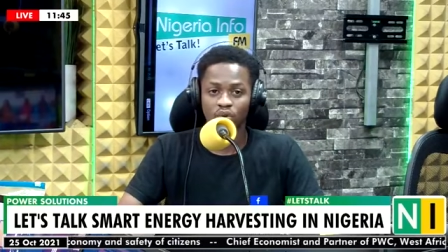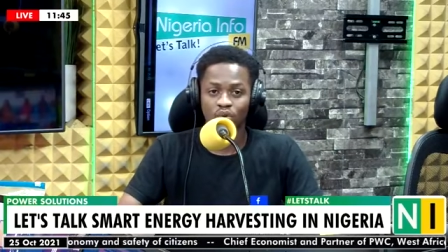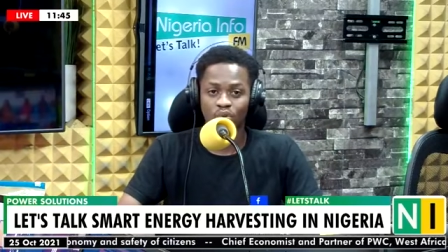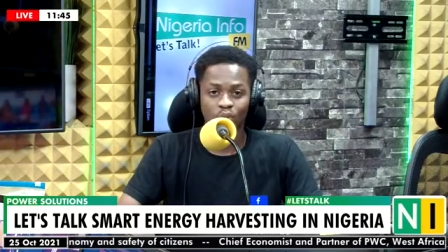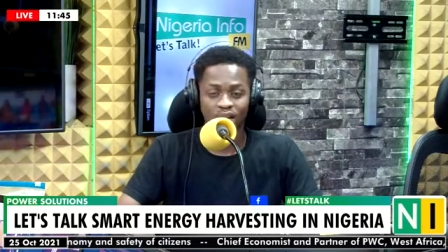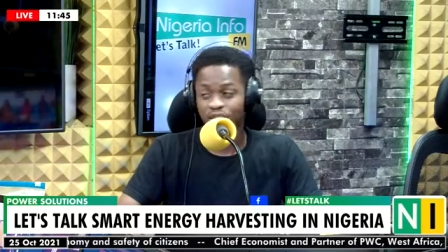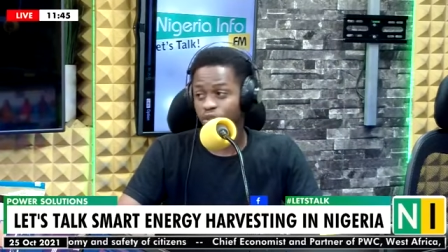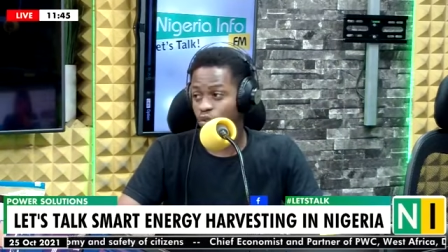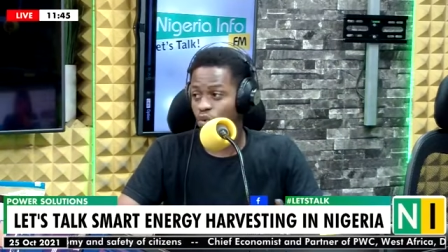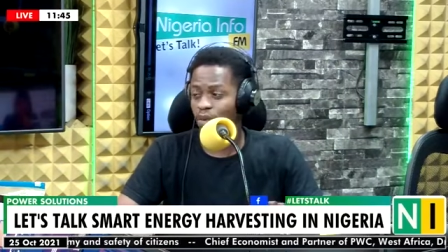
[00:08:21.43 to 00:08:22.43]
while they
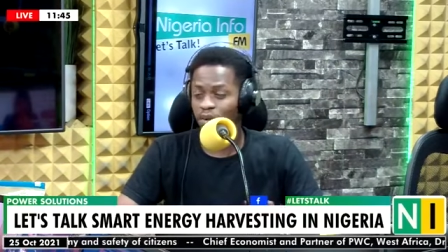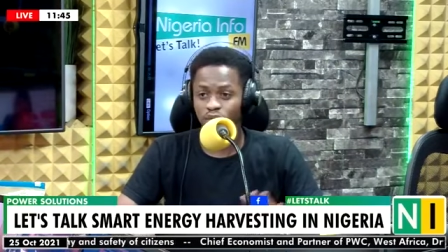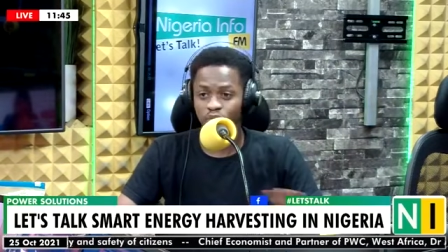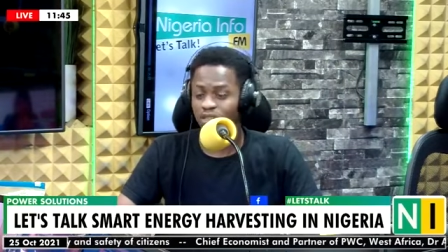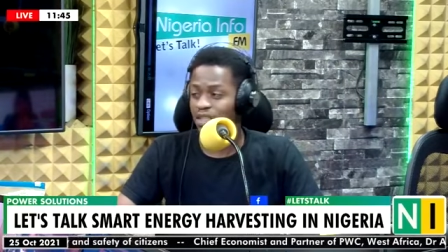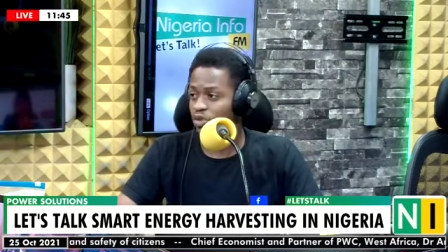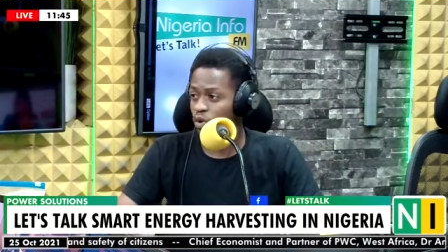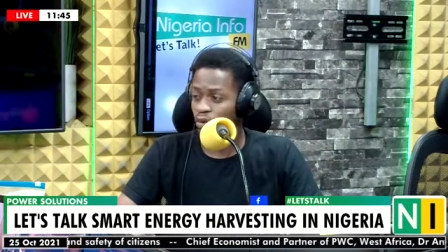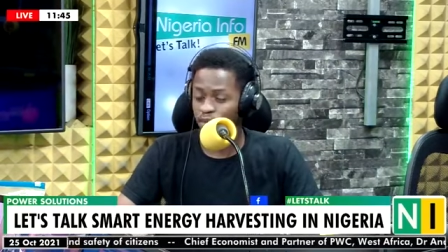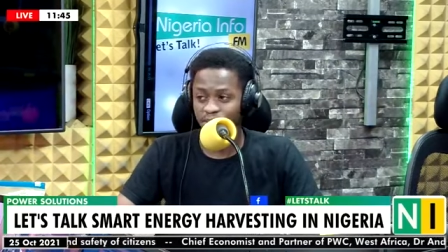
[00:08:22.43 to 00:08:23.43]
just go about doing their
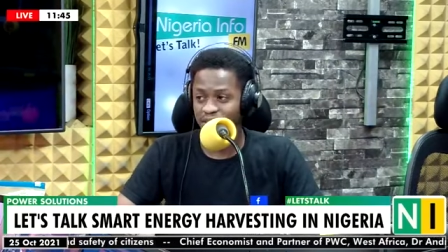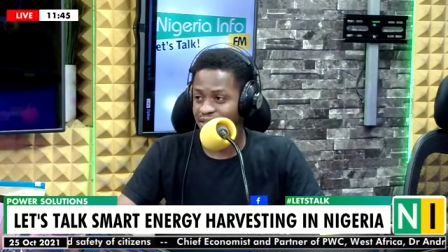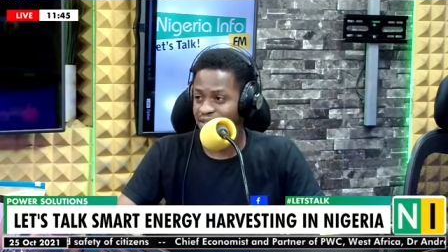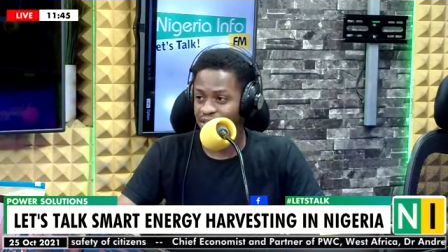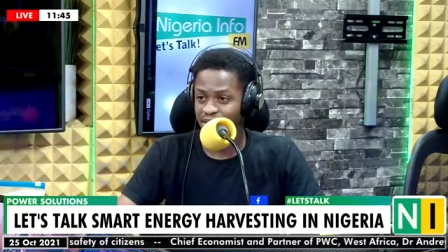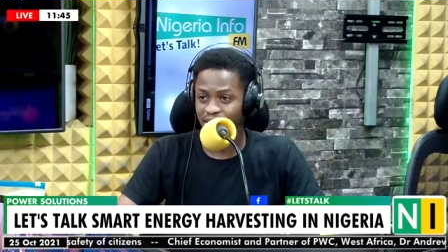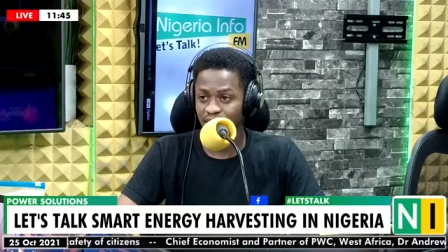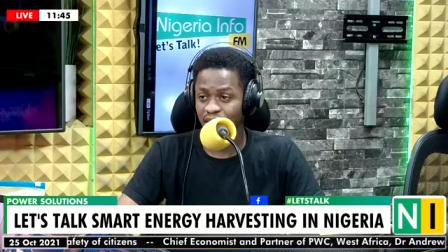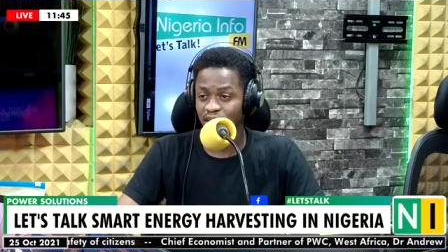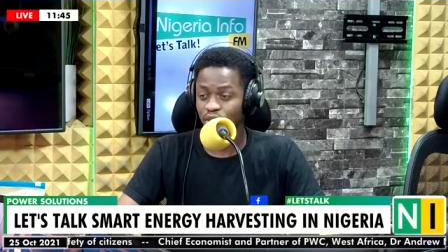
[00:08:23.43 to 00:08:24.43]
normal business, they
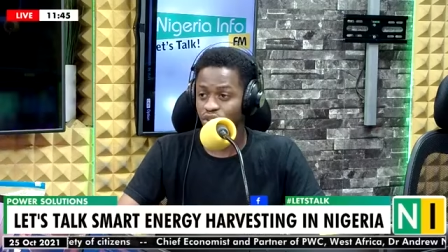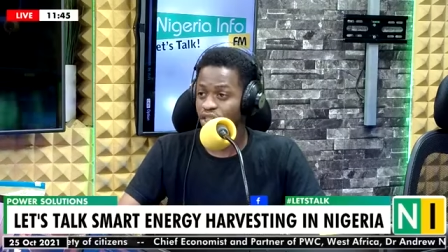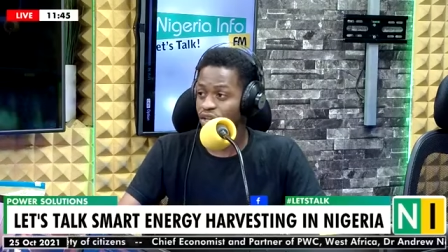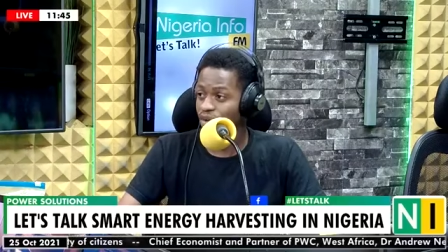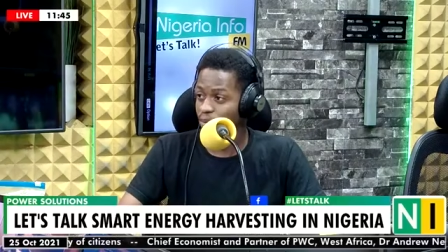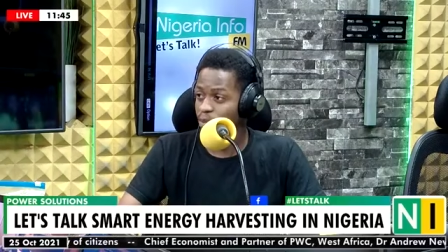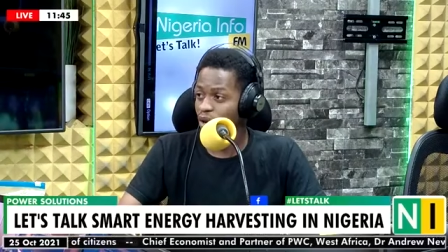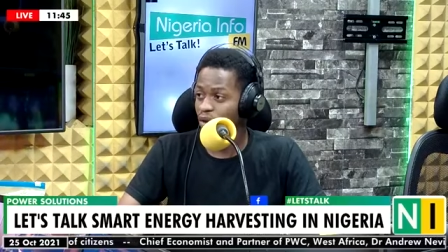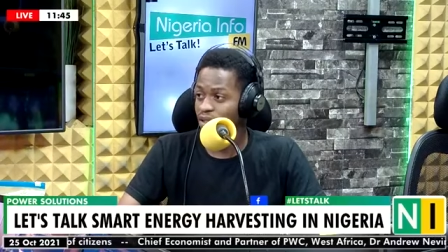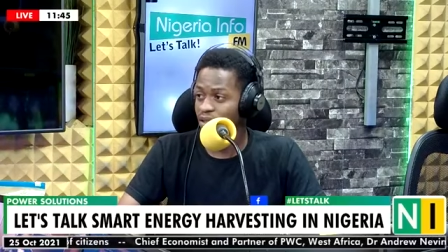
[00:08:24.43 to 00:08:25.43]
can just generate
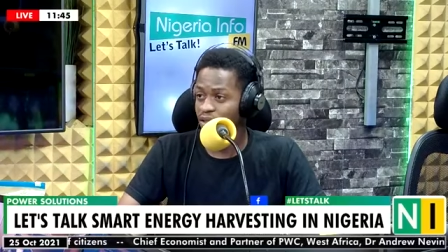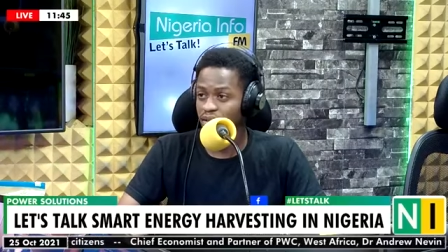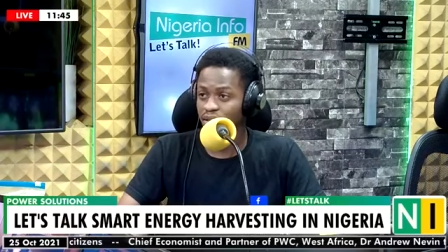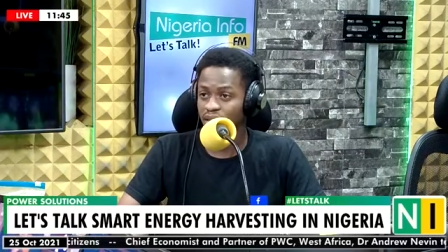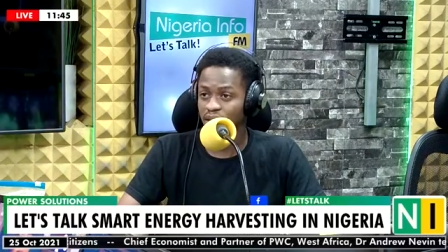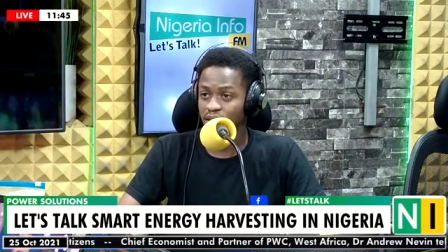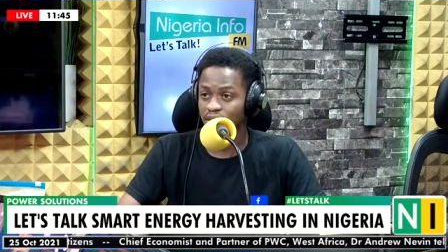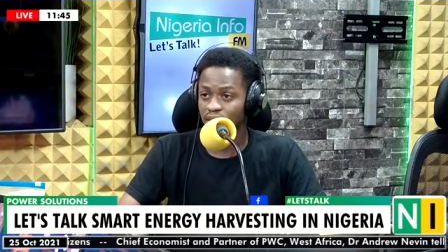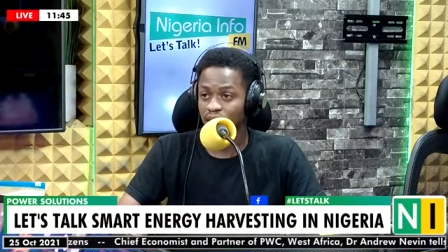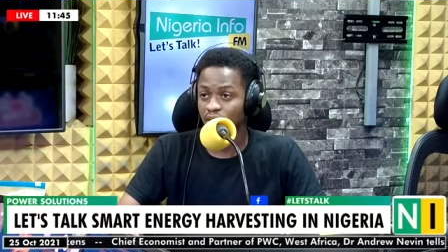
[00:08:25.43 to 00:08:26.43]
power that
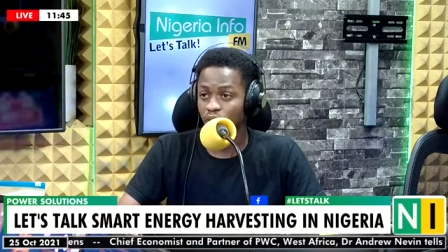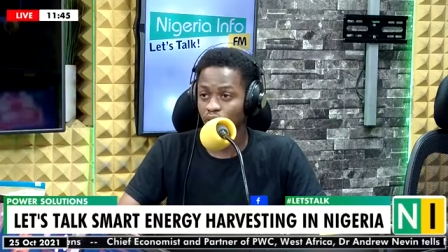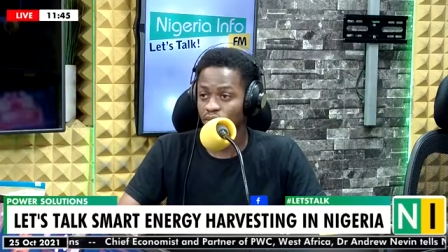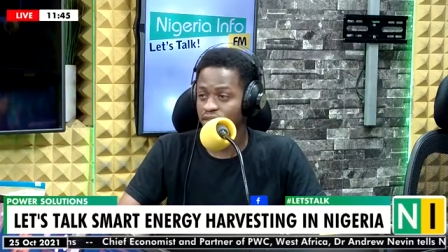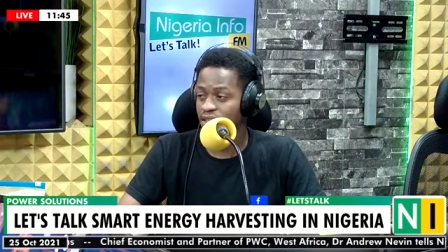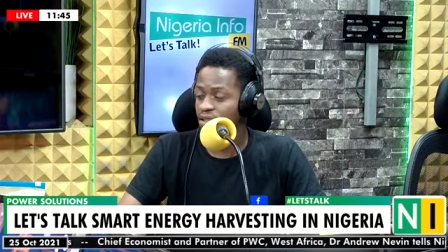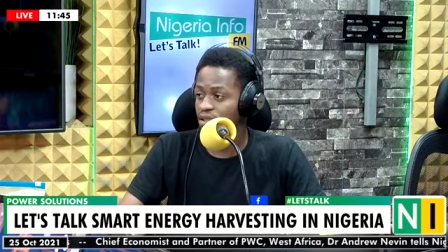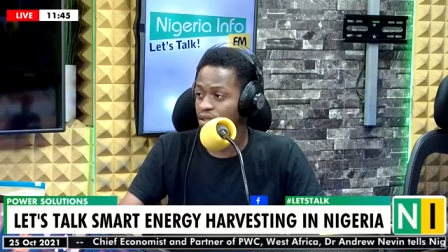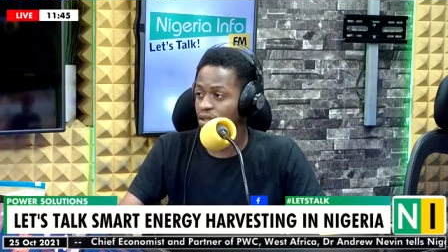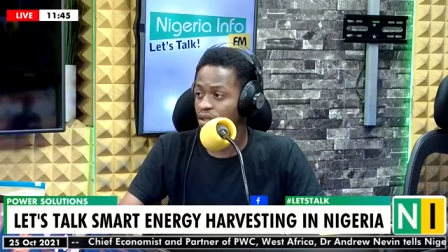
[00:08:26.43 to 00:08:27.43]
can offset
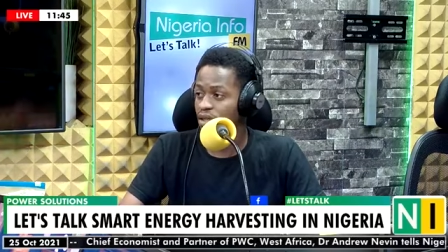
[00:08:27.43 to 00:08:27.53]
the